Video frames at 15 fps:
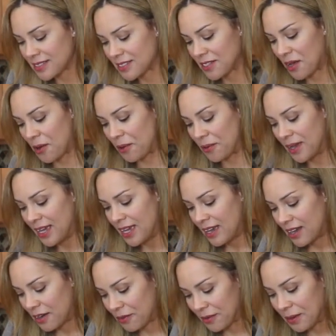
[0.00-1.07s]
So
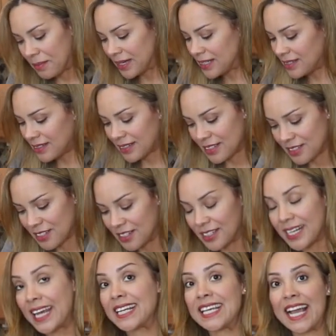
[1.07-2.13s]
a ribbon is
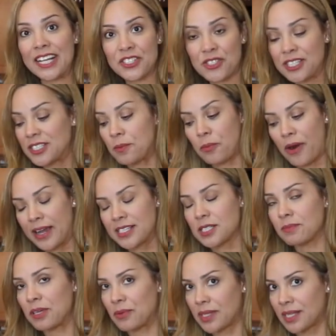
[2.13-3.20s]
good. And he actually surprised
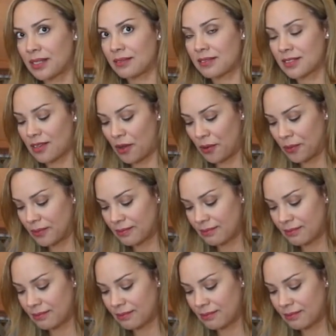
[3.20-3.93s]
me with it. So